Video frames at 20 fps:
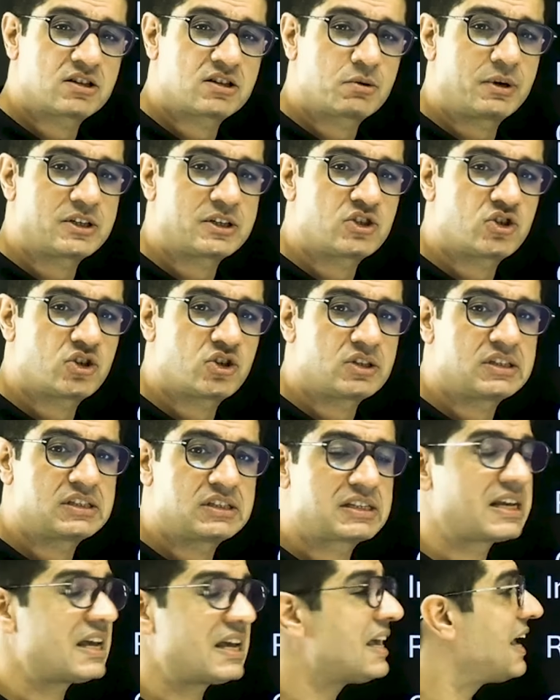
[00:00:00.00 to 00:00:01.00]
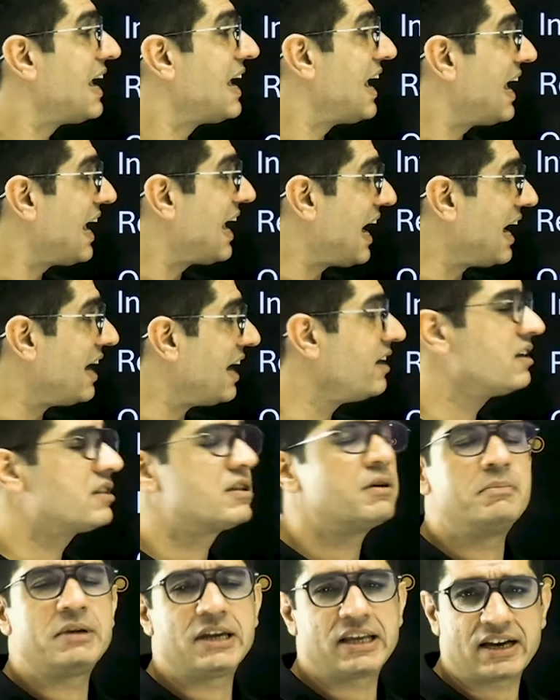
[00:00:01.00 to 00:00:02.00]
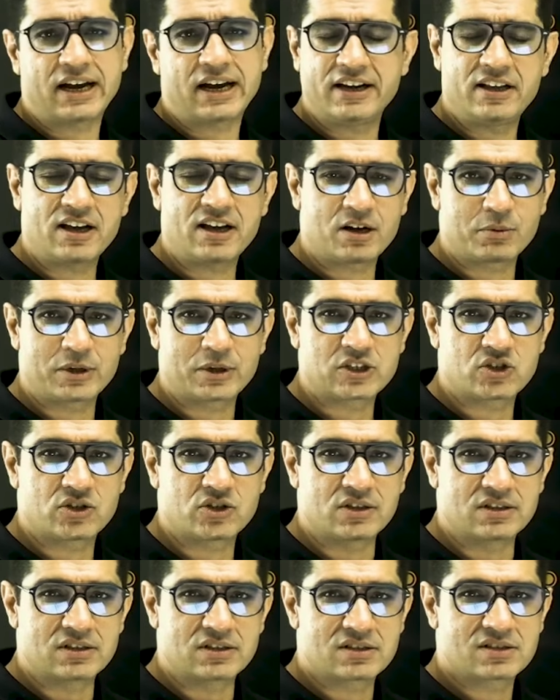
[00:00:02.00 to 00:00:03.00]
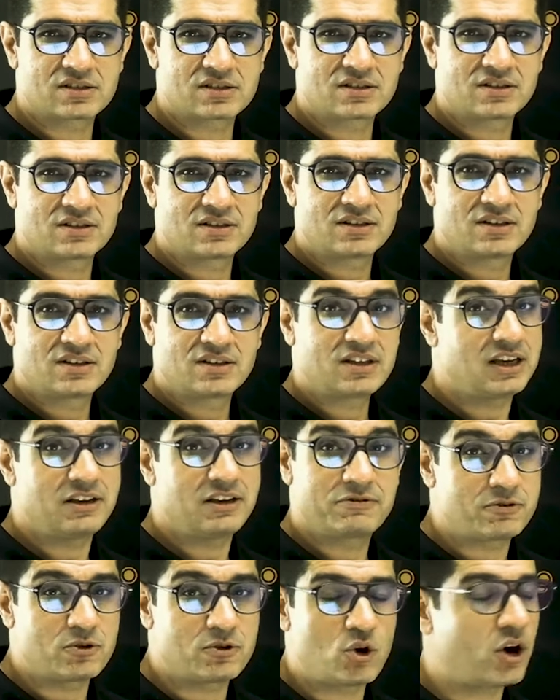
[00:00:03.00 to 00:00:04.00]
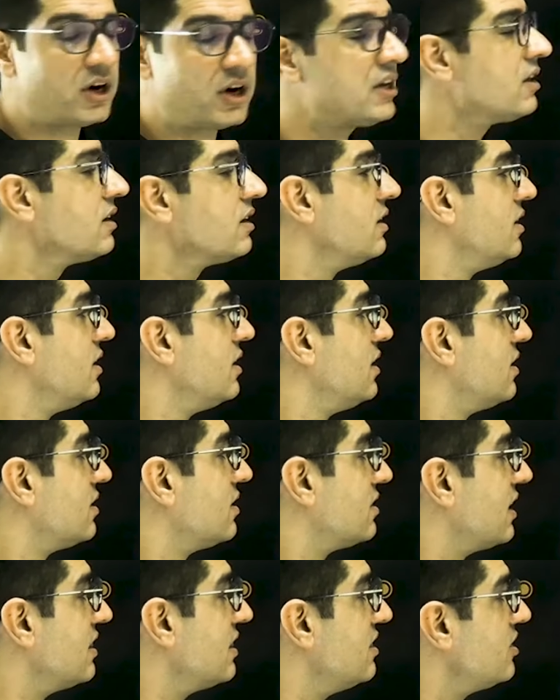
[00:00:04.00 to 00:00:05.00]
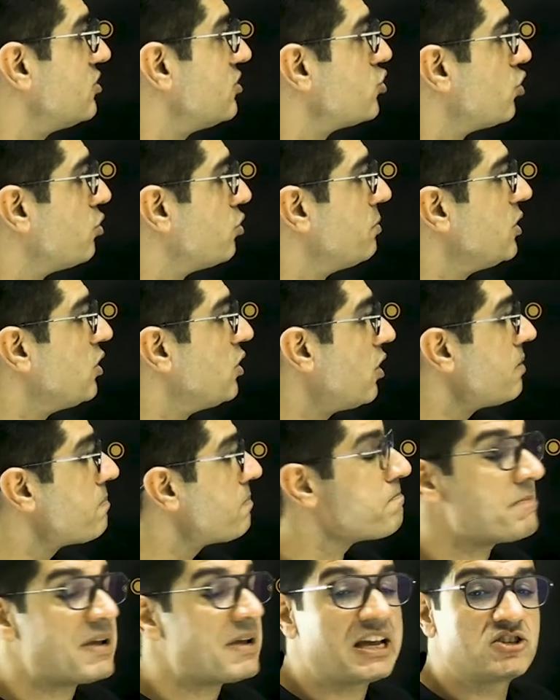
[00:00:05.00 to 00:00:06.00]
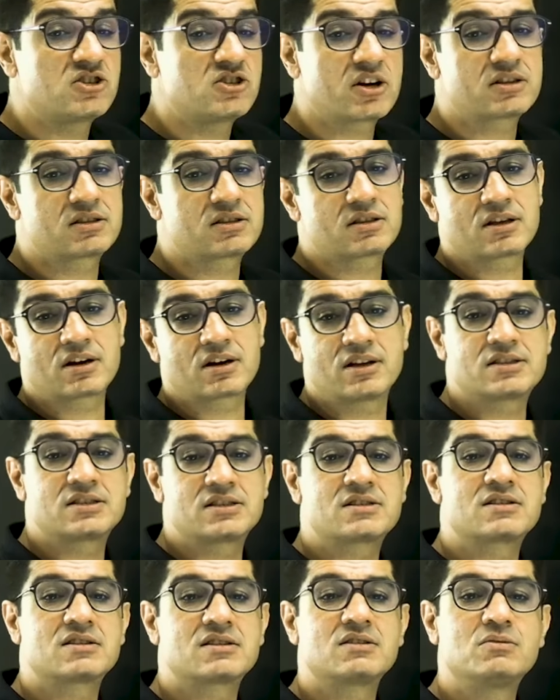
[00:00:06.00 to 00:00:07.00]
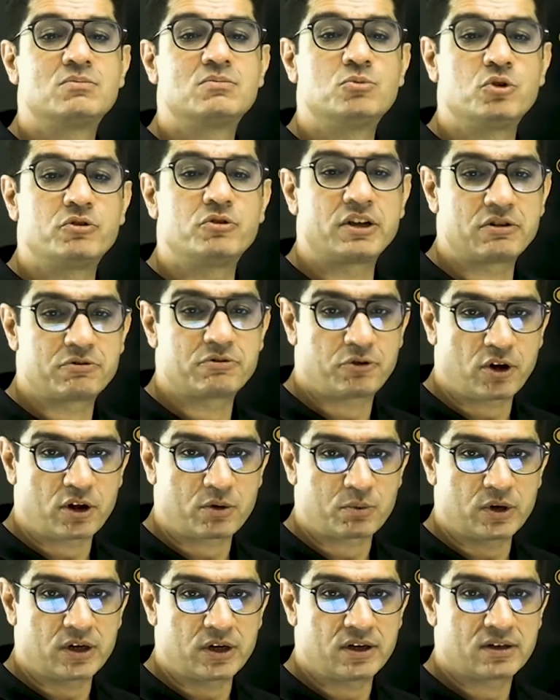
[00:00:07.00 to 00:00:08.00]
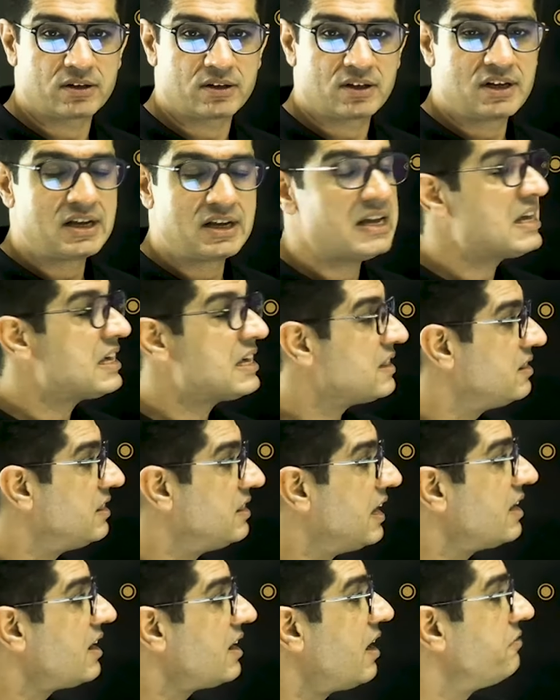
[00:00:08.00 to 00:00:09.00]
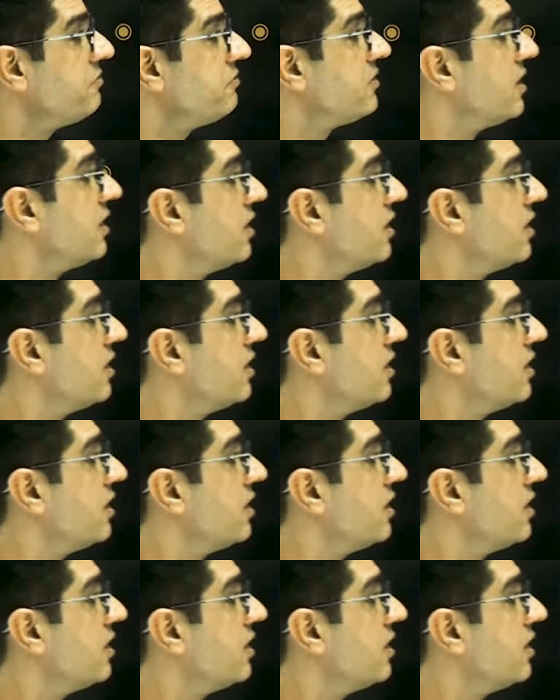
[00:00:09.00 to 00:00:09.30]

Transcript: questions and the main idea questions? If not, then this should be your major thrust moving forward. Thereafter,